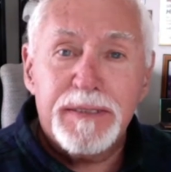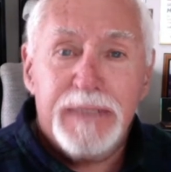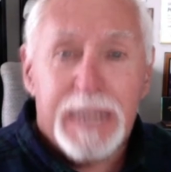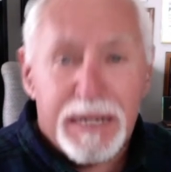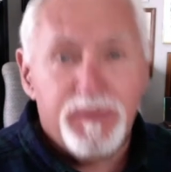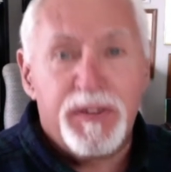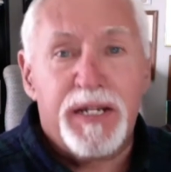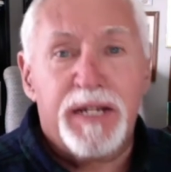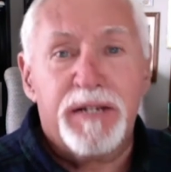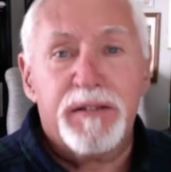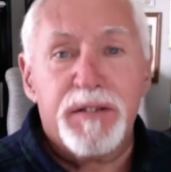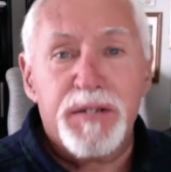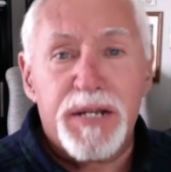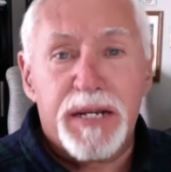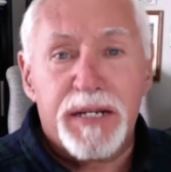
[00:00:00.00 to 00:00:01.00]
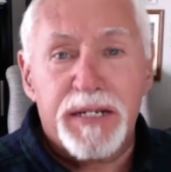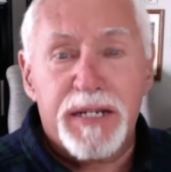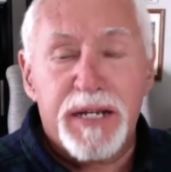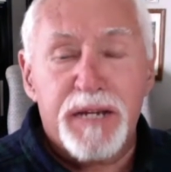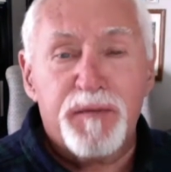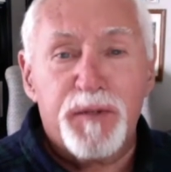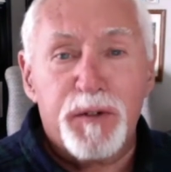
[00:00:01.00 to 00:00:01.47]
navigate the second
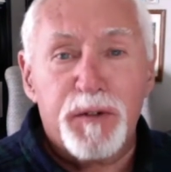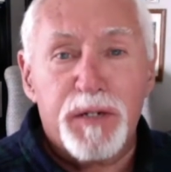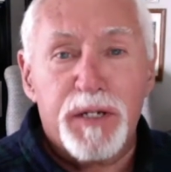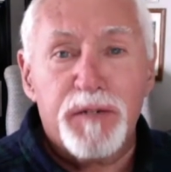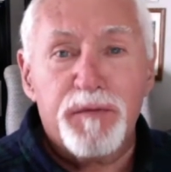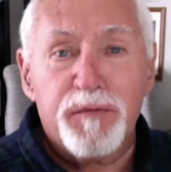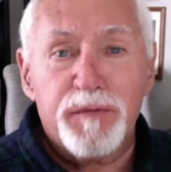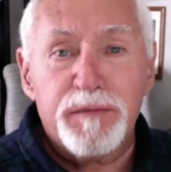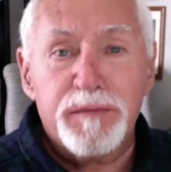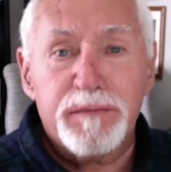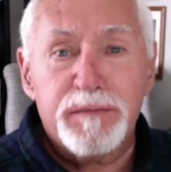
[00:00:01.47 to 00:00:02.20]
half of your life.